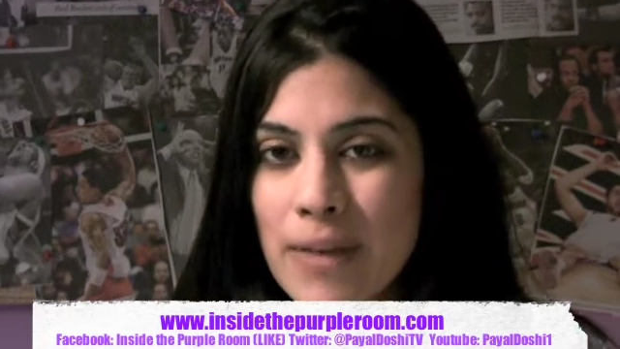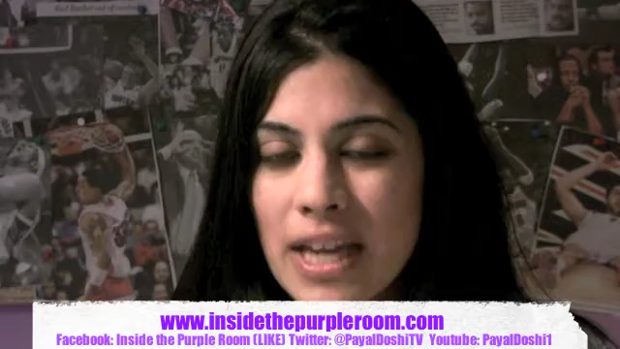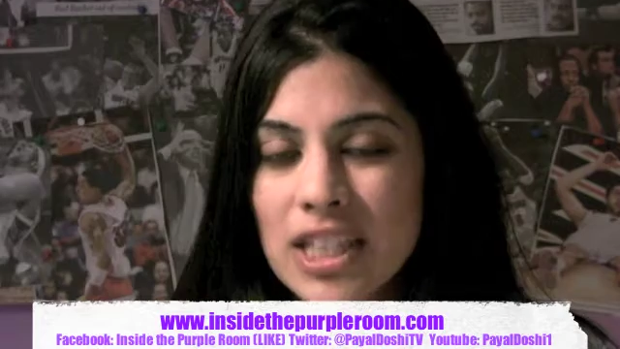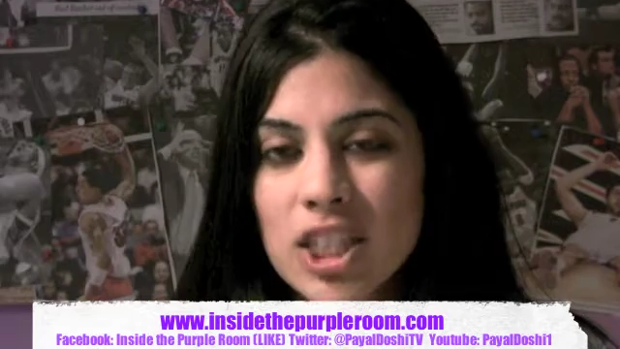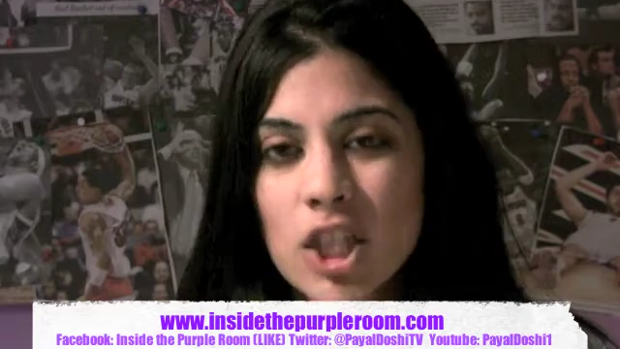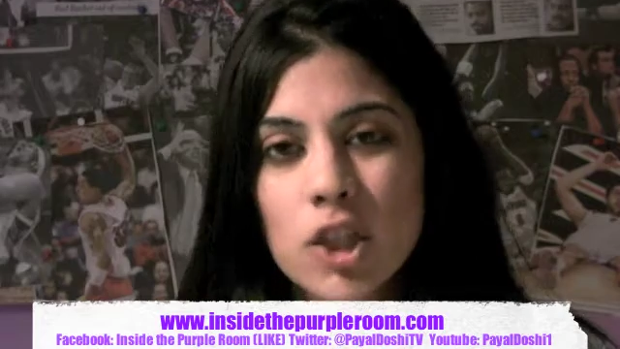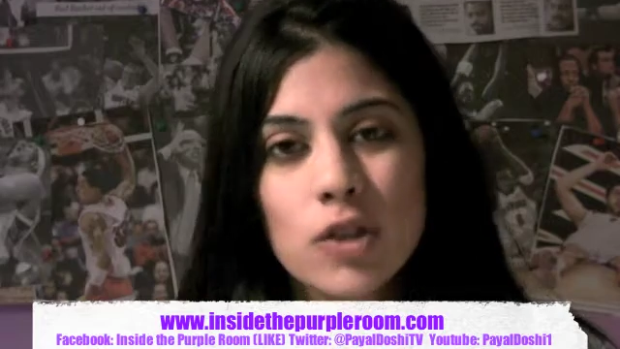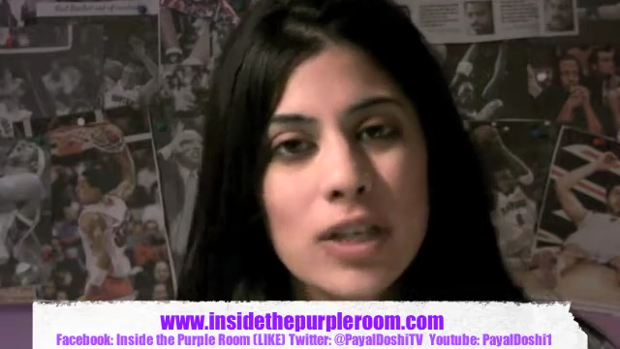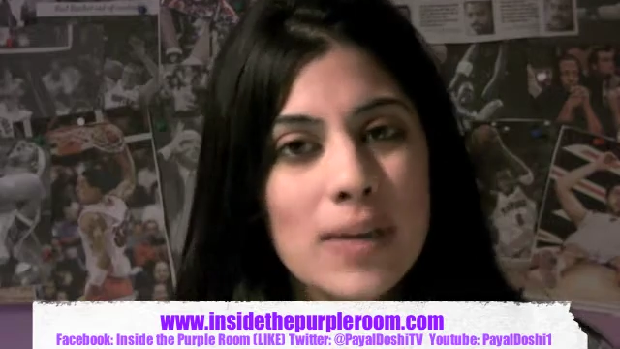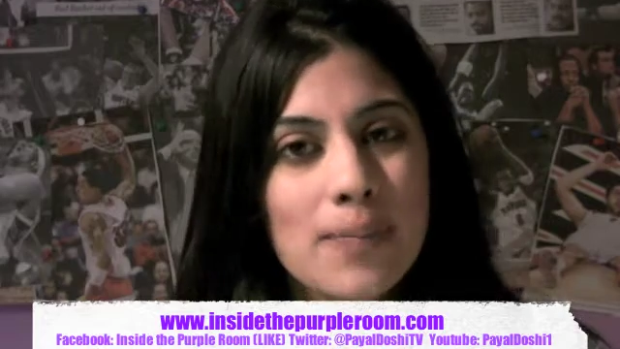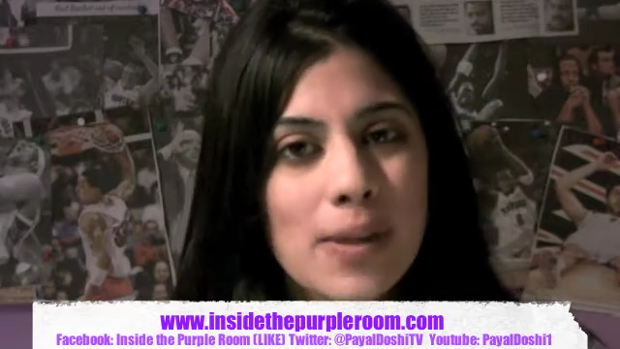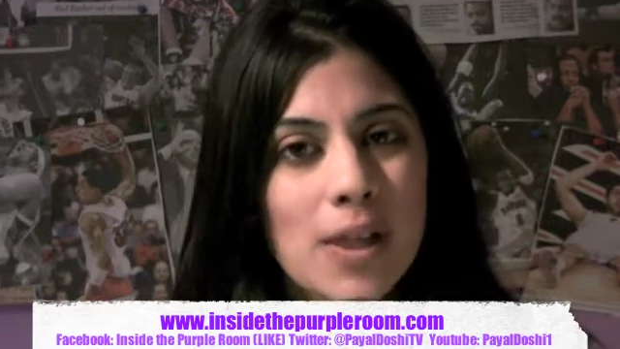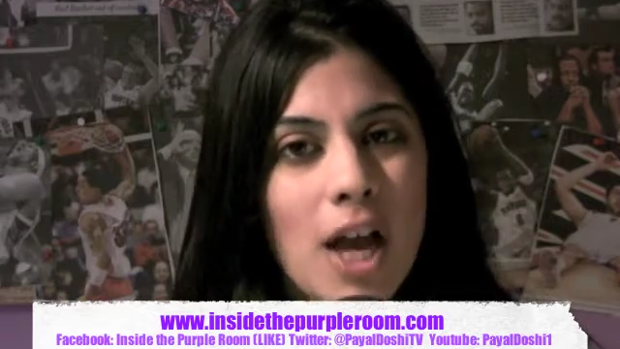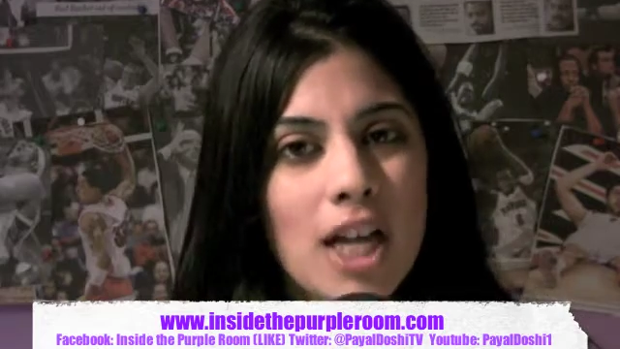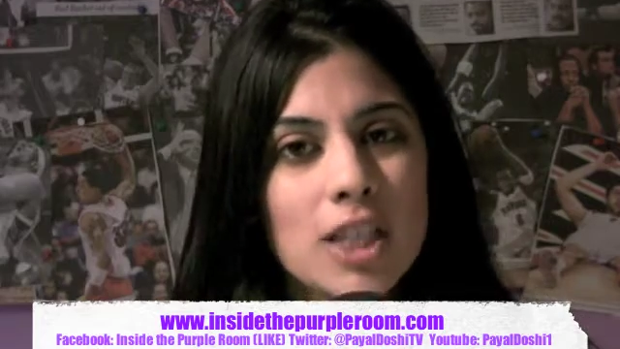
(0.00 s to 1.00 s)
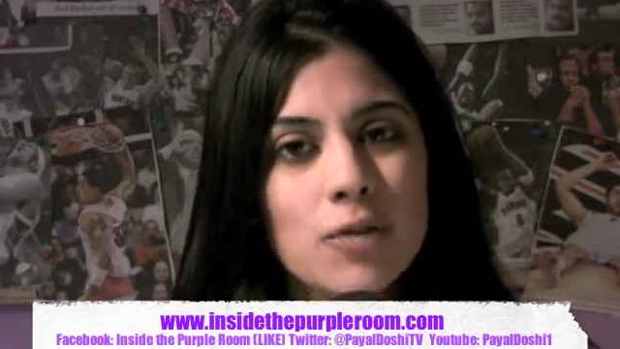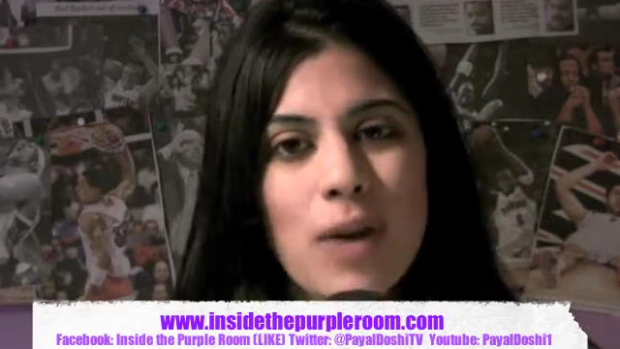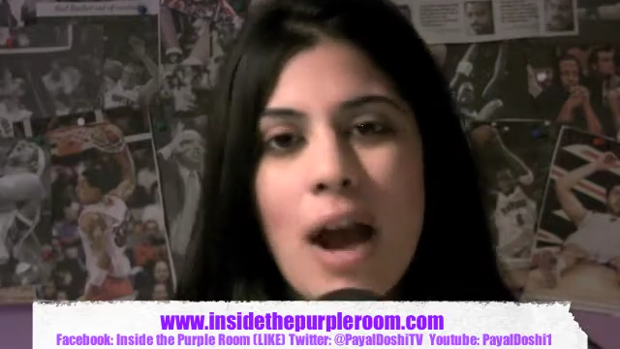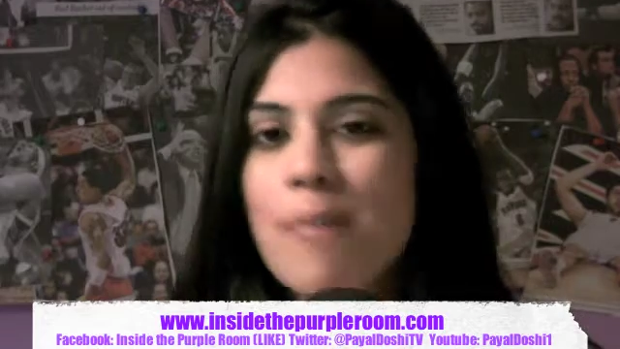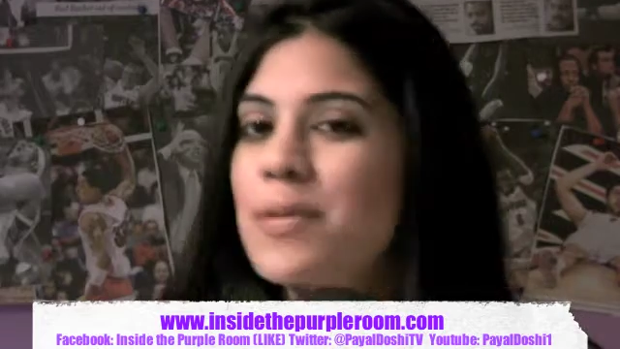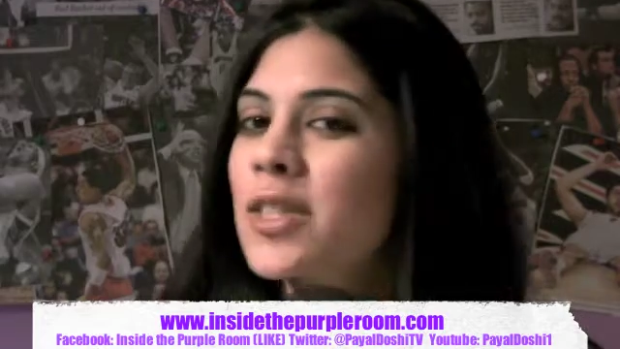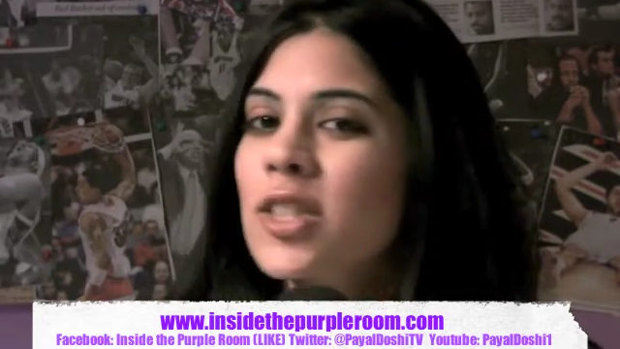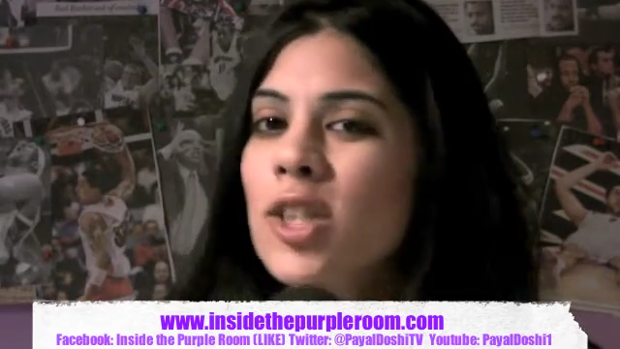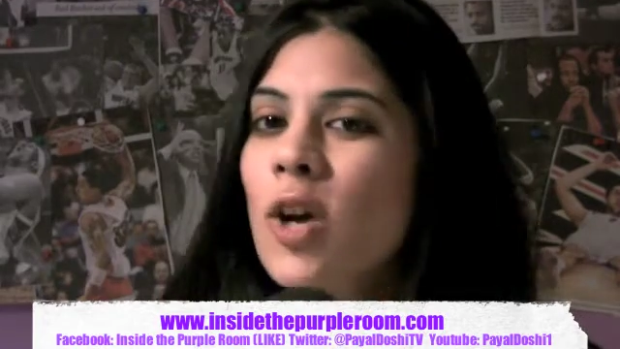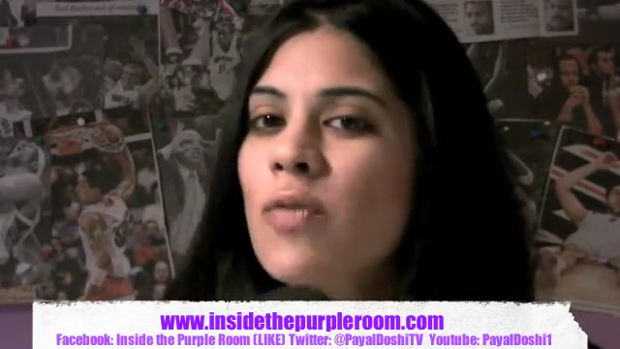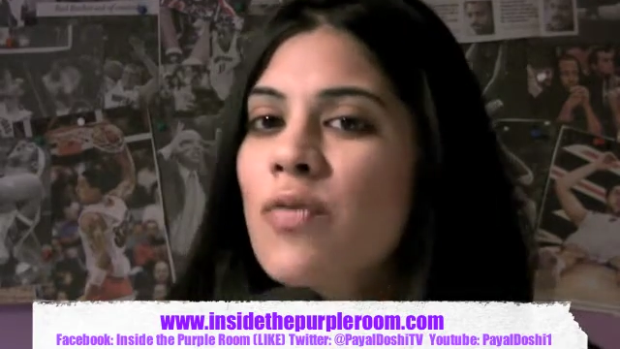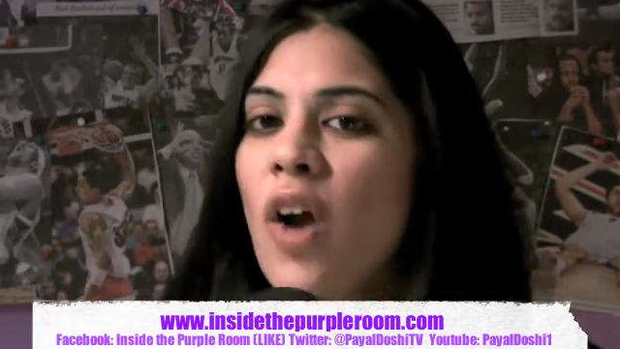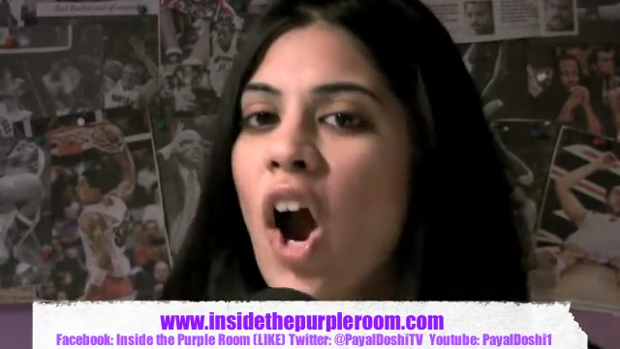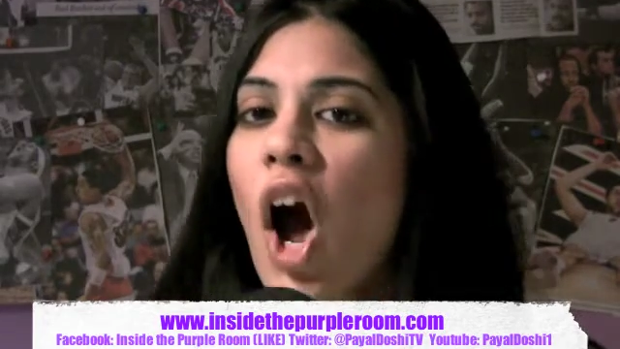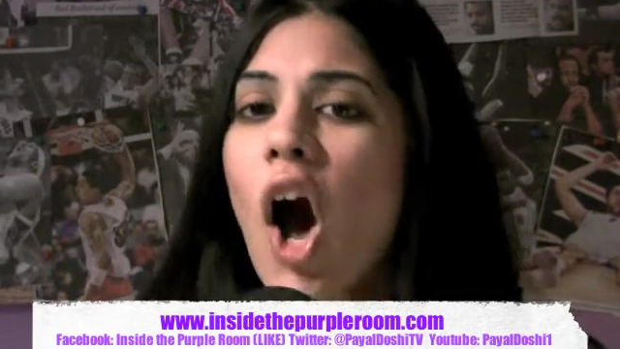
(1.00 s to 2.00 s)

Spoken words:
make sure you keep it locked to Raptors Zone for